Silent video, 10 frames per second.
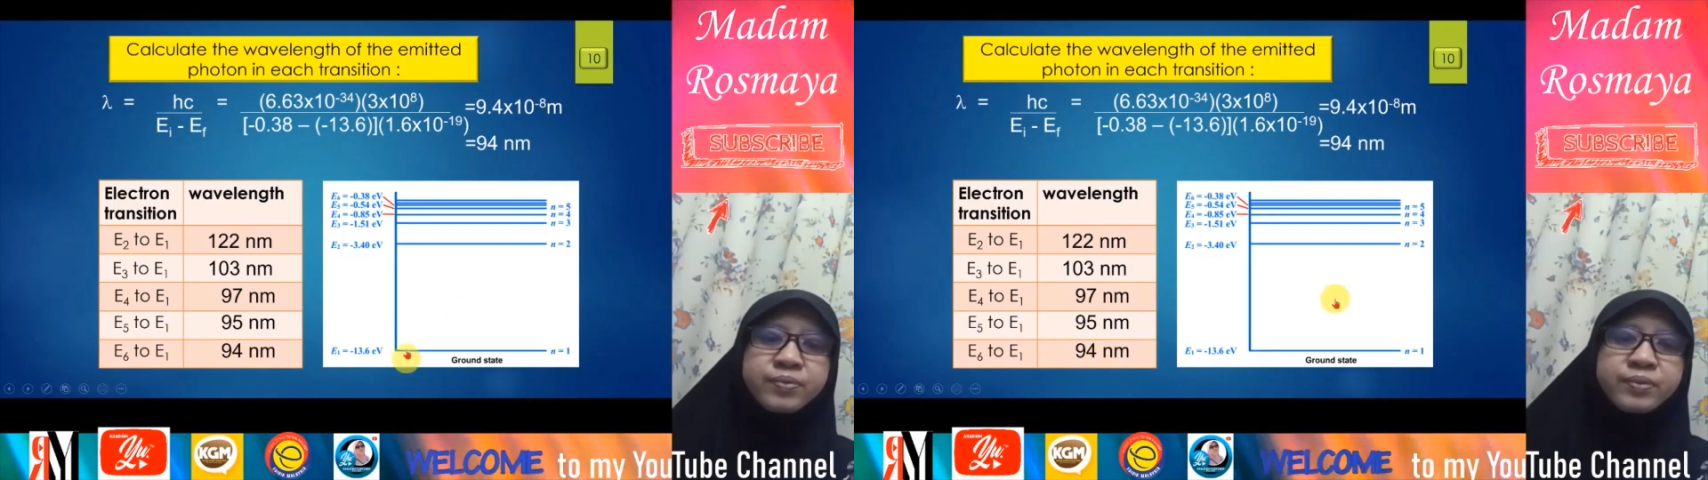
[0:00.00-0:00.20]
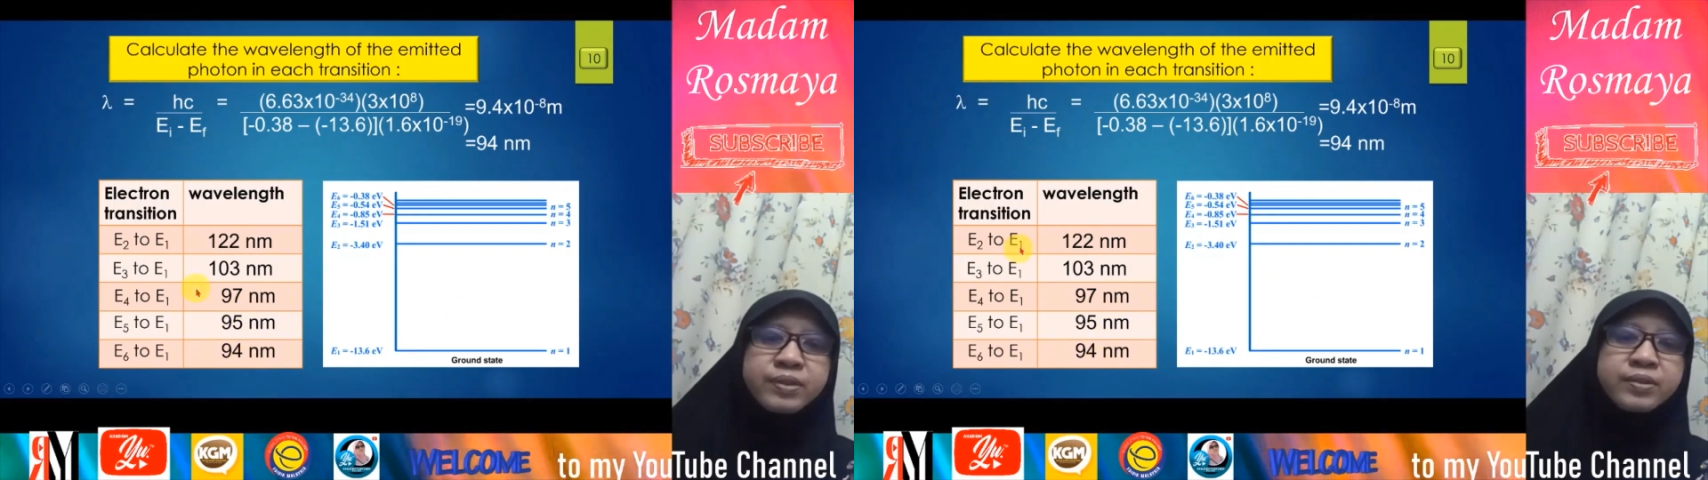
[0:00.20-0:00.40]

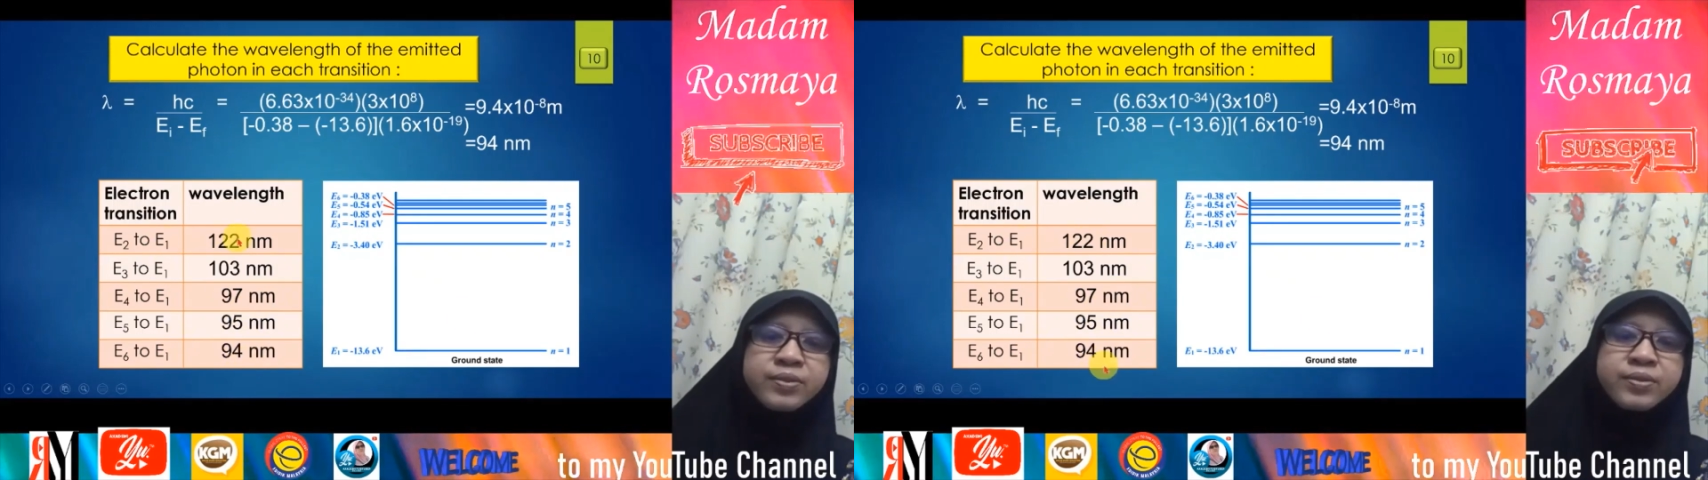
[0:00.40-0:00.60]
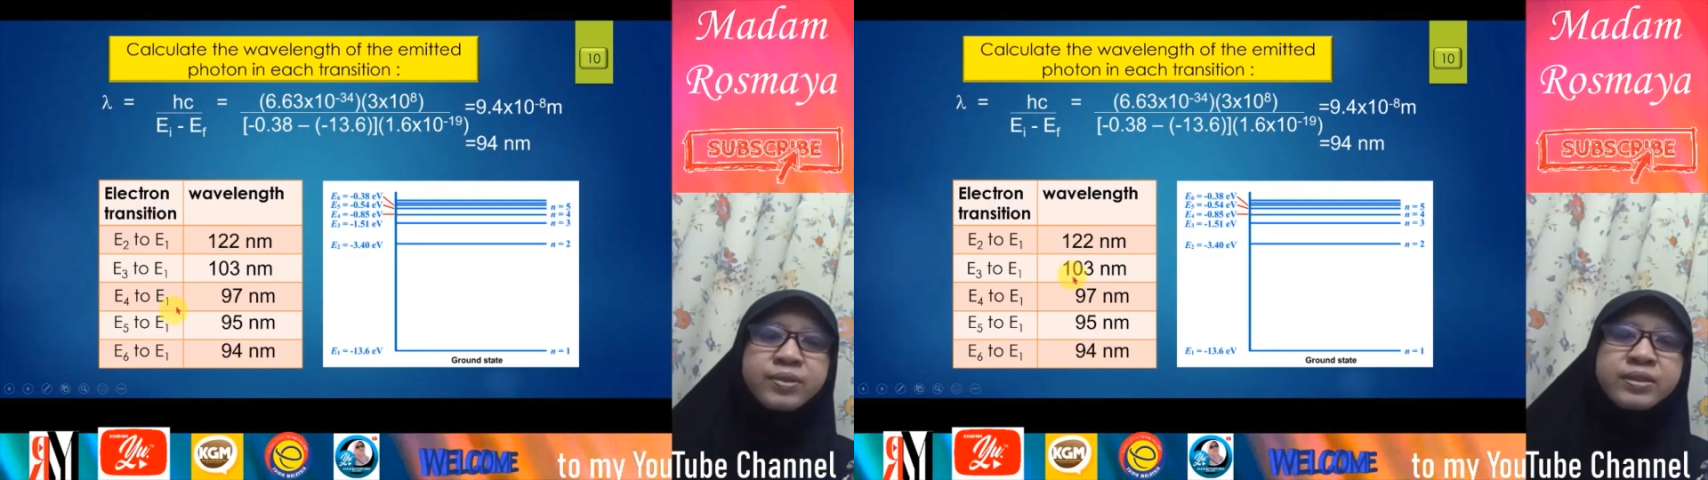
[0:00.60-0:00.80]

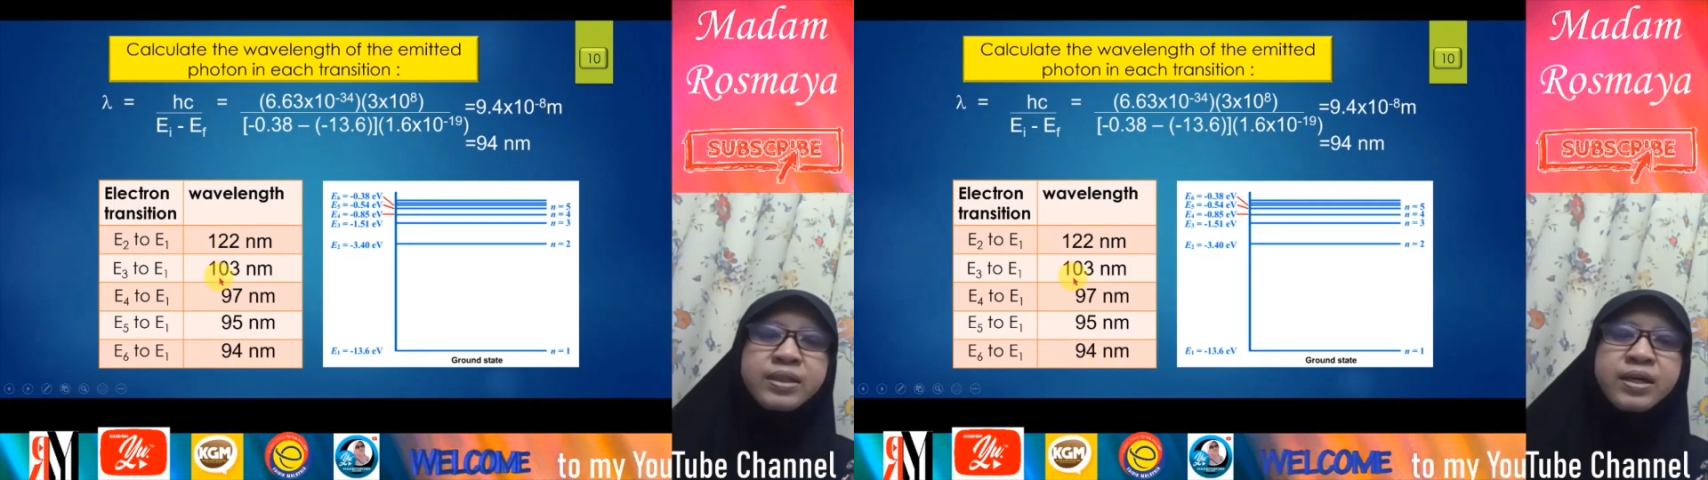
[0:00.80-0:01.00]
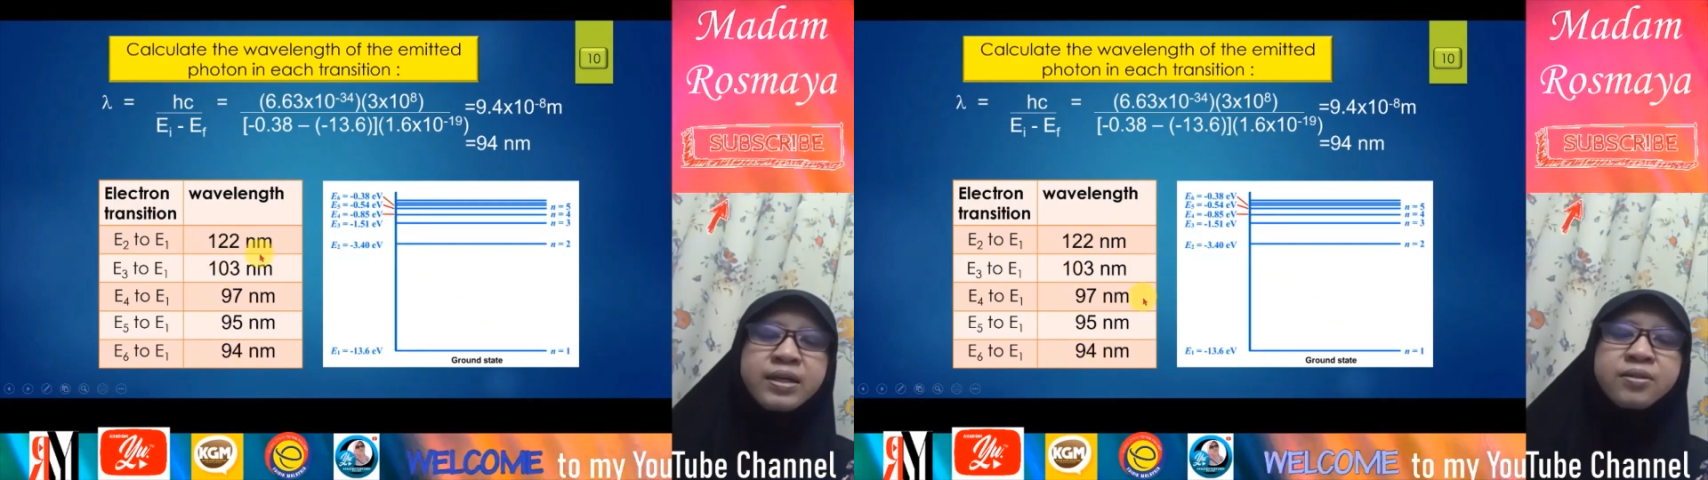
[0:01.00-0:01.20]
So these
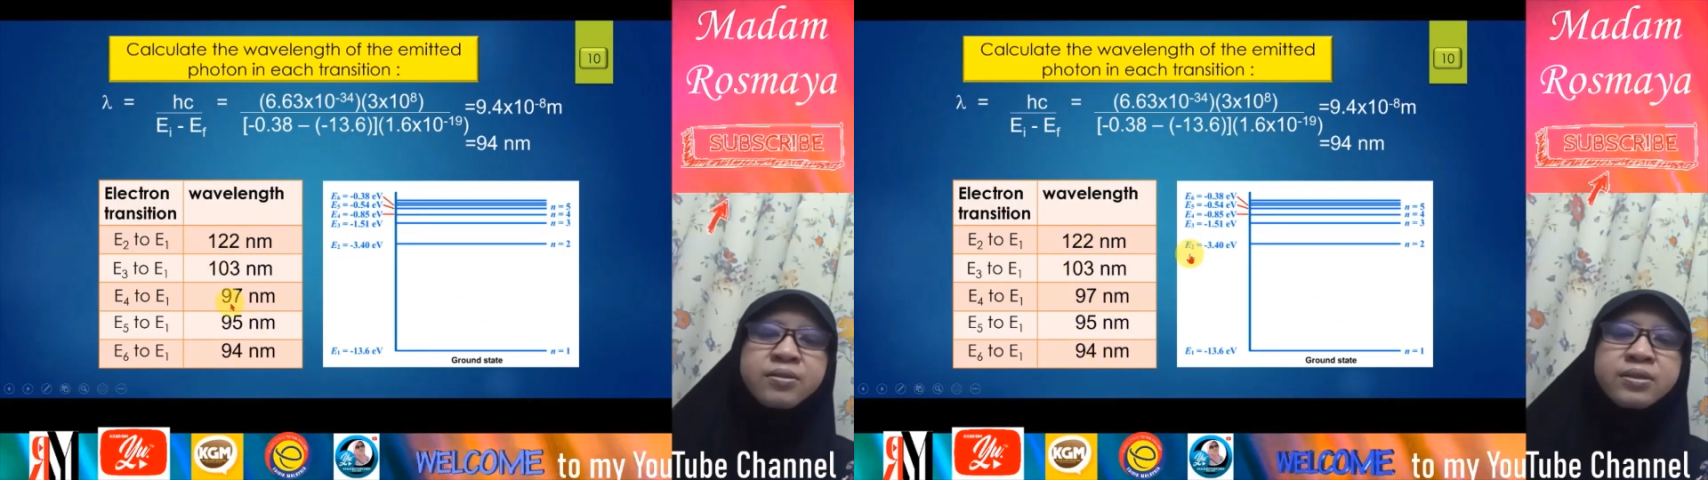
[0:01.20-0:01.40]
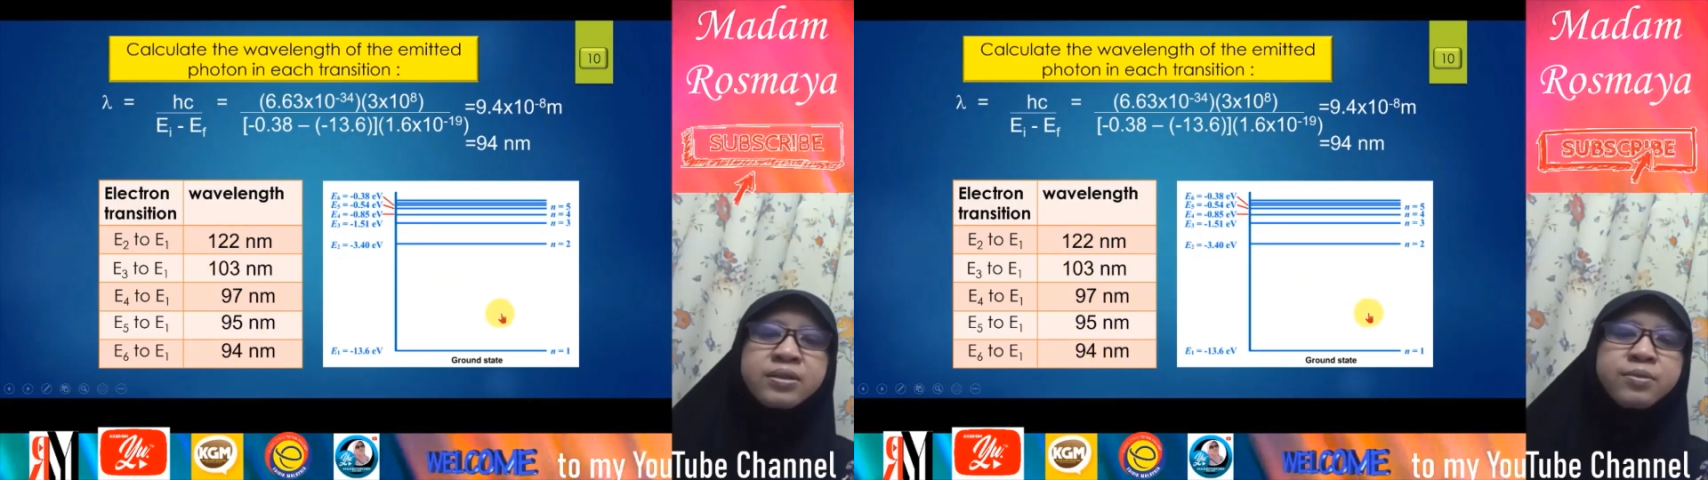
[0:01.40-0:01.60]
are
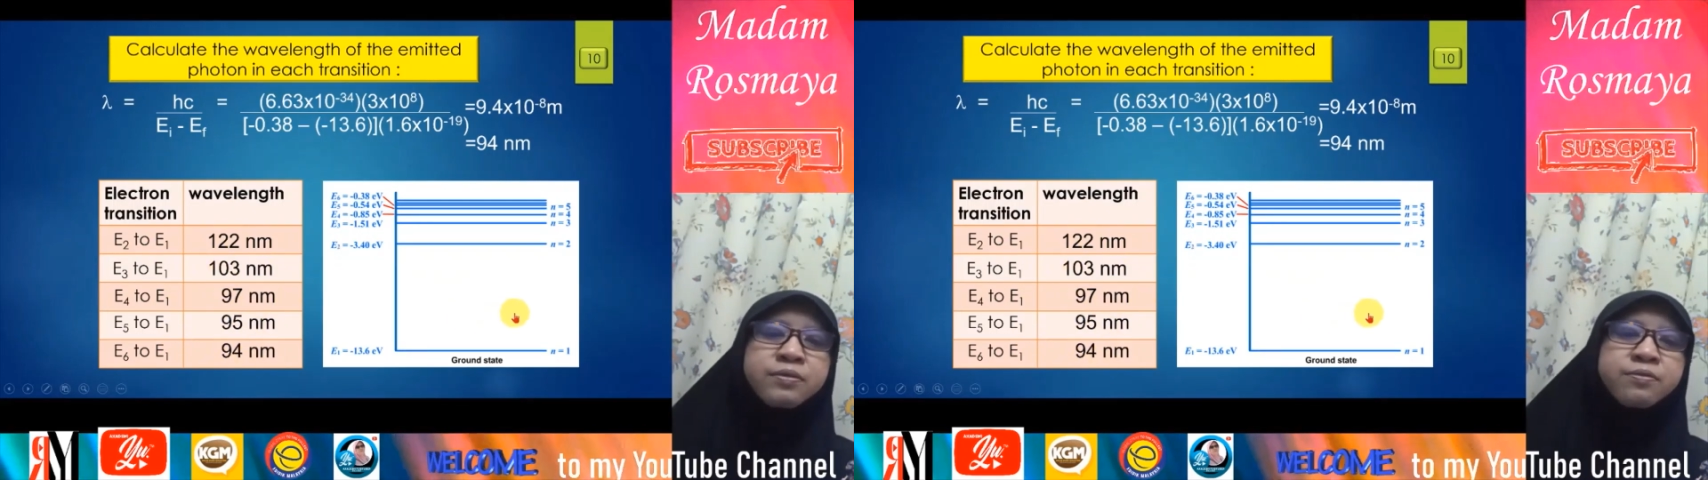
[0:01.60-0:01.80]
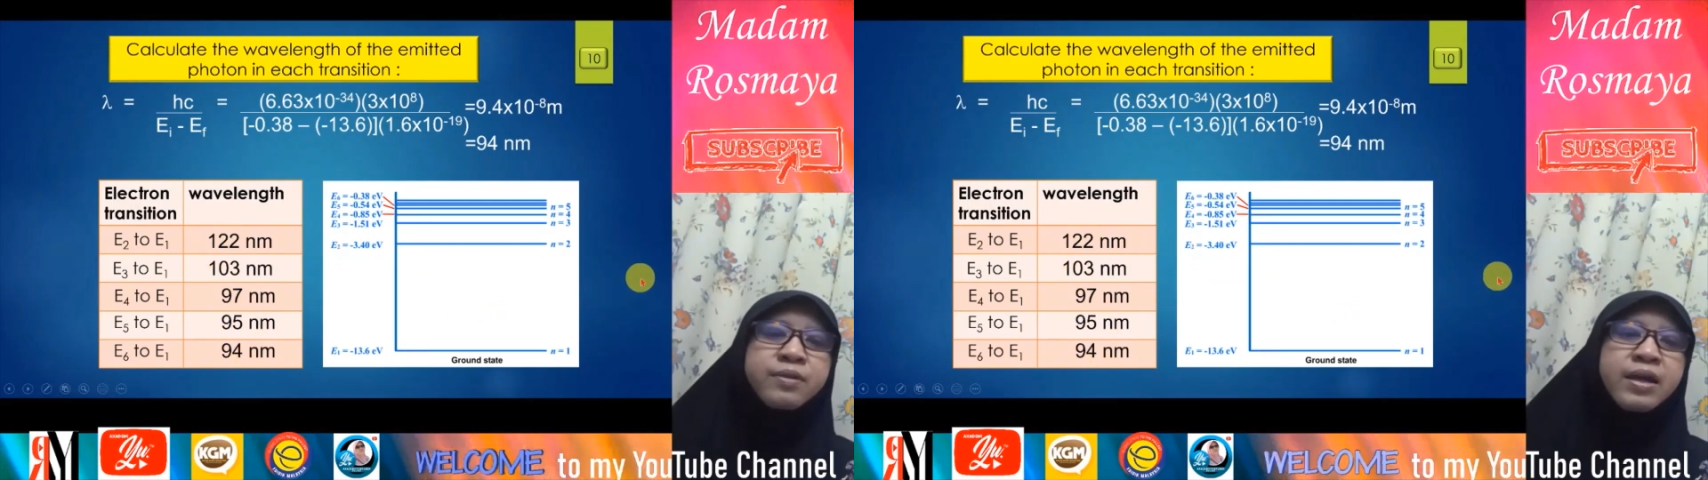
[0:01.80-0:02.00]
all the
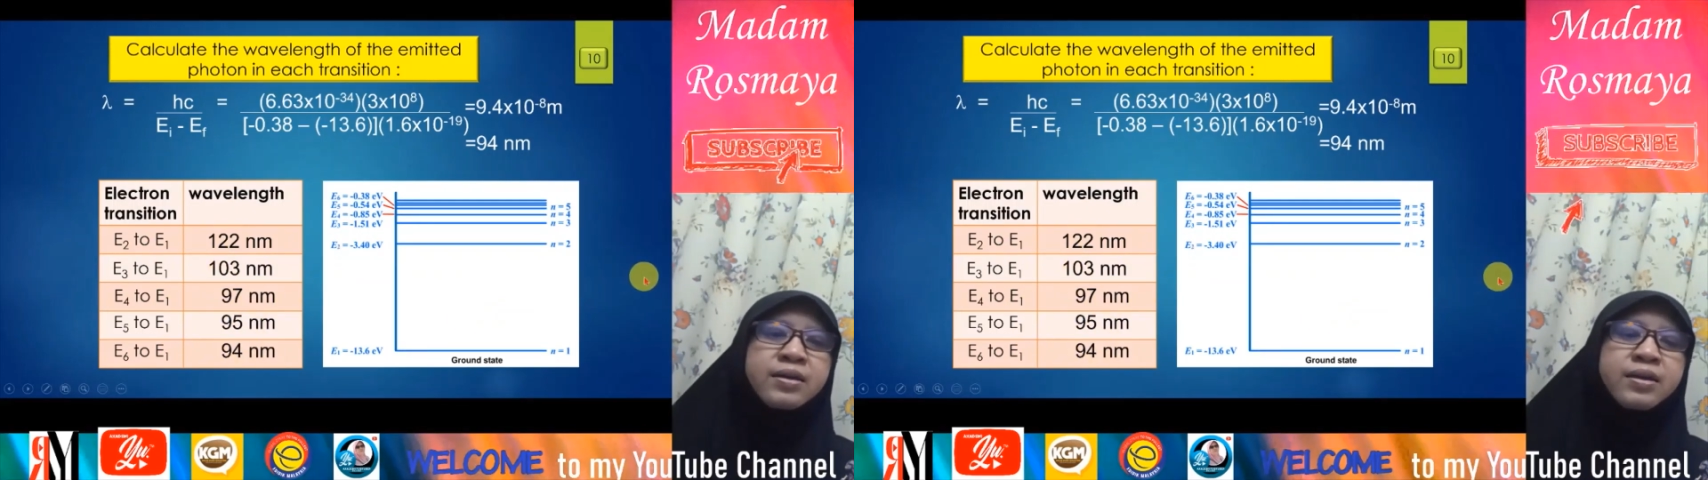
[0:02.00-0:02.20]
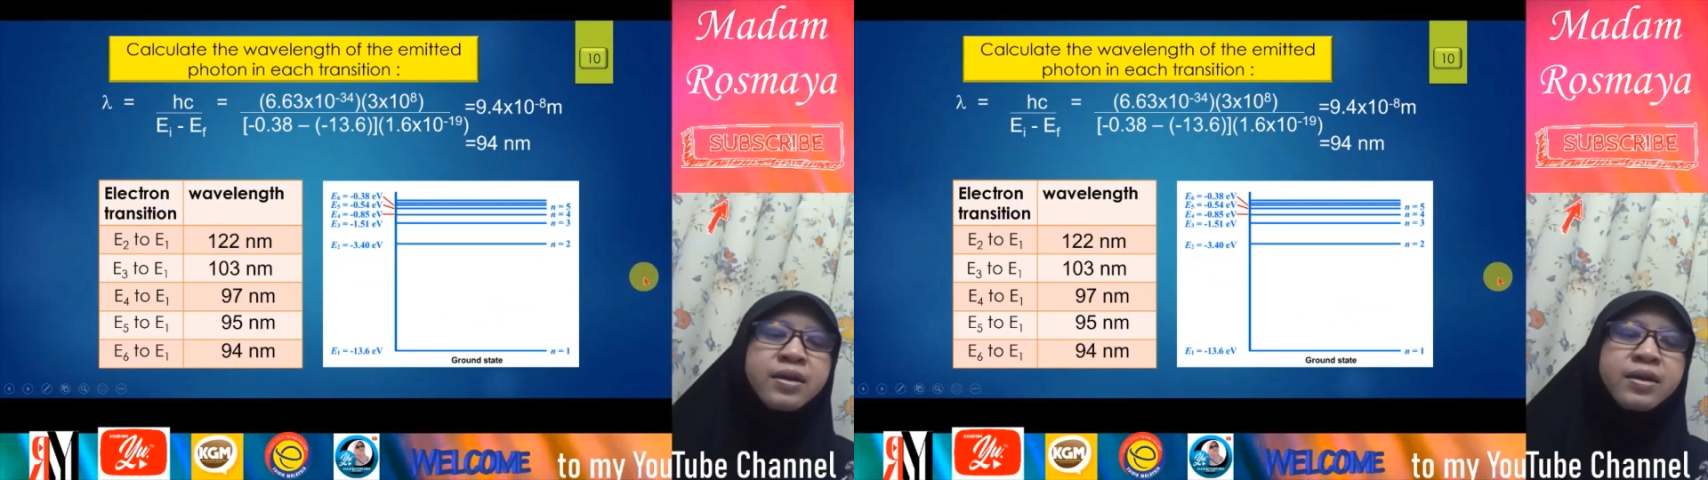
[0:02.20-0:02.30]
wavelength